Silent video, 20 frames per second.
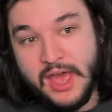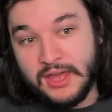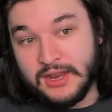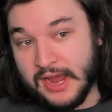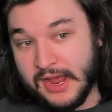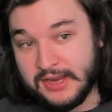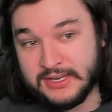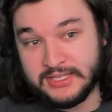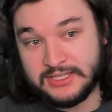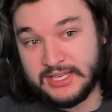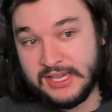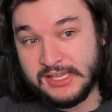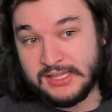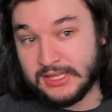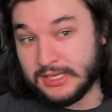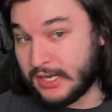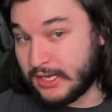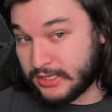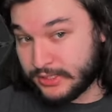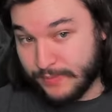Not to say
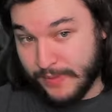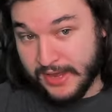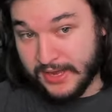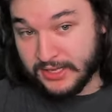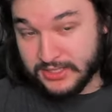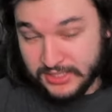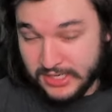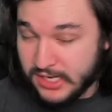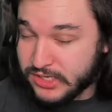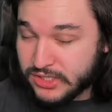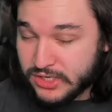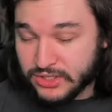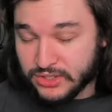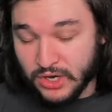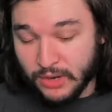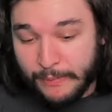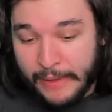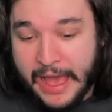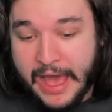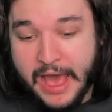that expanded stages
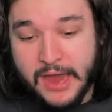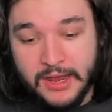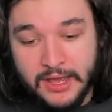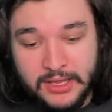are bad.